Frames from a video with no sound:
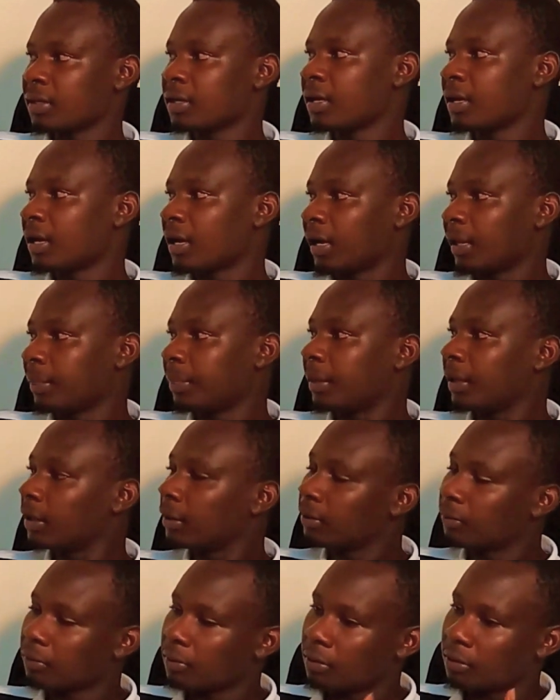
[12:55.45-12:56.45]
And
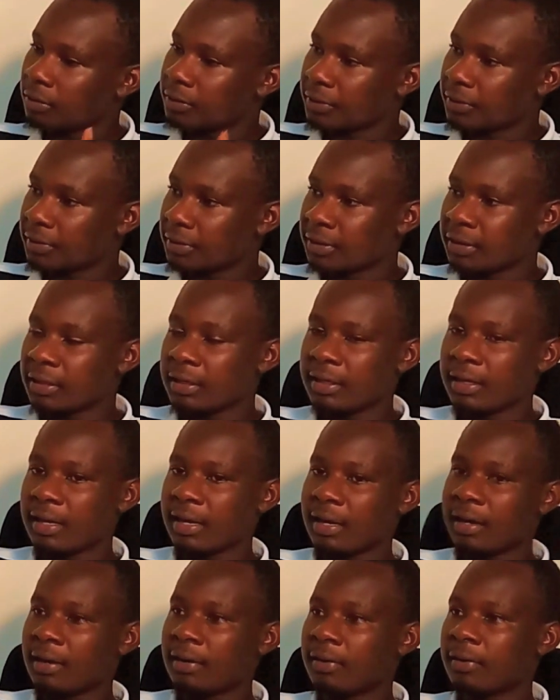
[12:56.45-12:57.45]
then also see
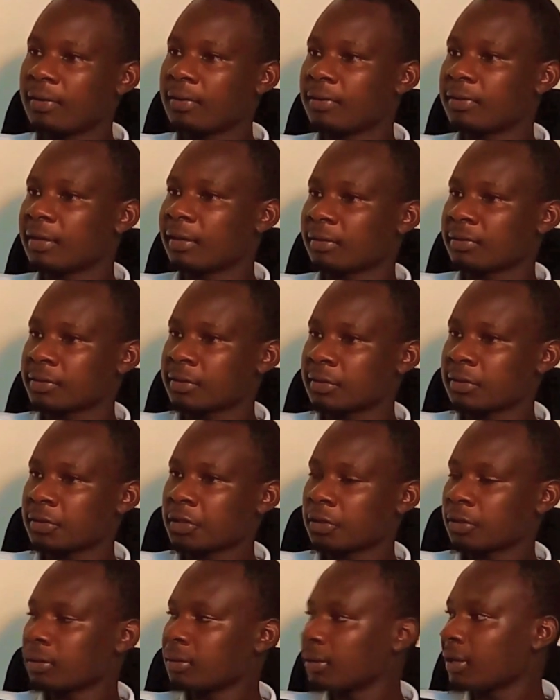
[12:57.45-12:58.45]
how the
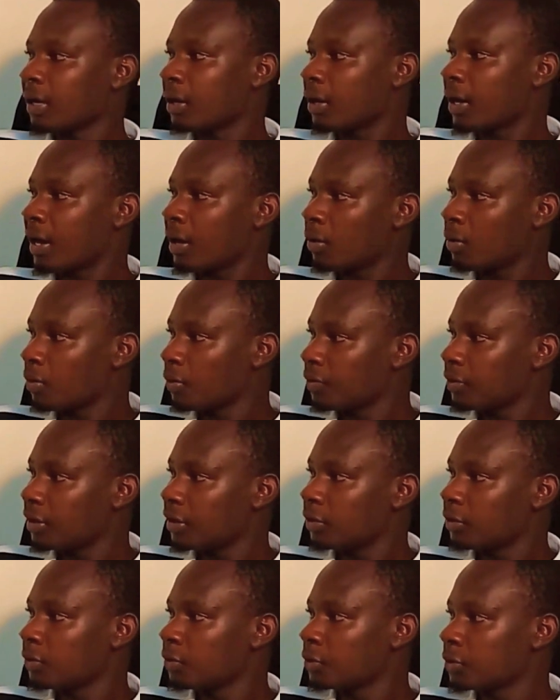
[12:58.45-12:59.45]
resolution, how the
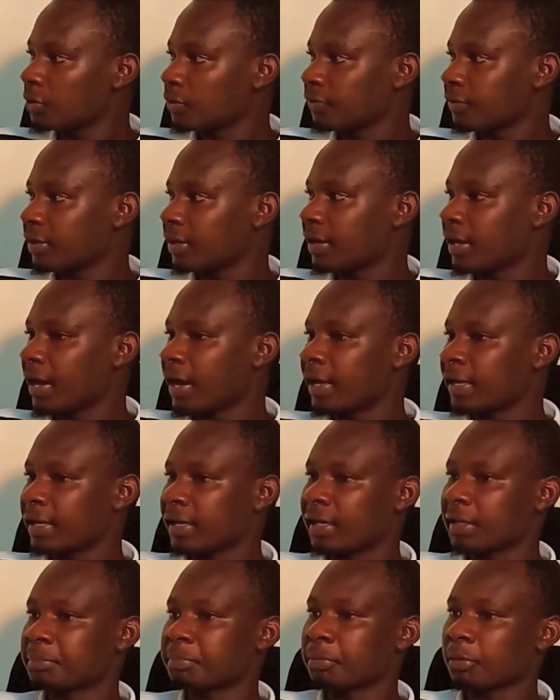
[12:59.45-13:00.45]
use of AI
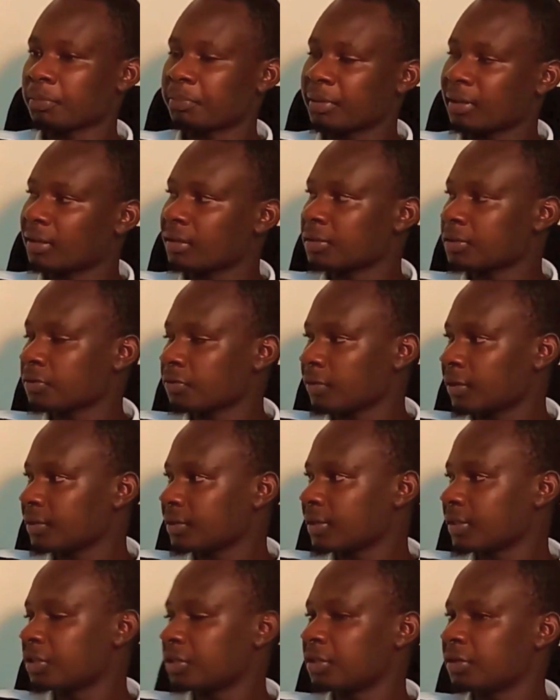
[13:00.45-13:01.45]
can propel us towards
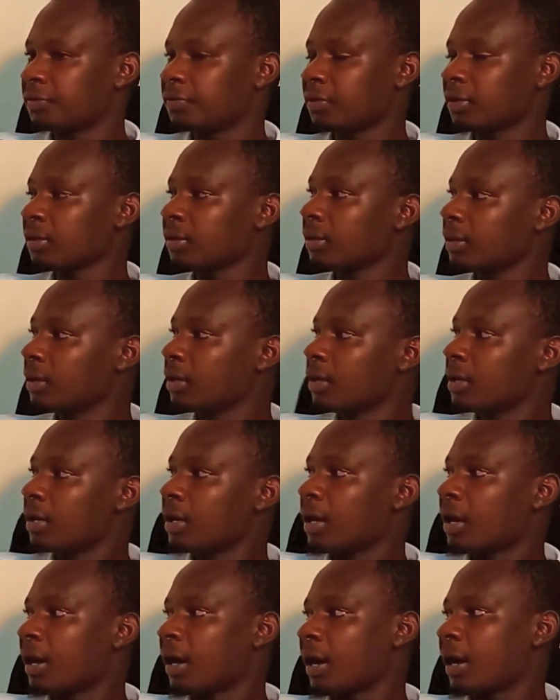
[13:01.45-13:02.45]
achieving
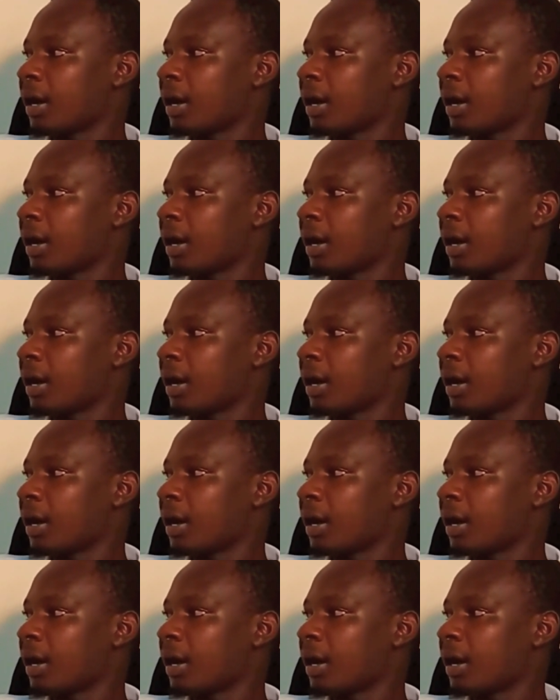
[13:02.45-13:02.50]
the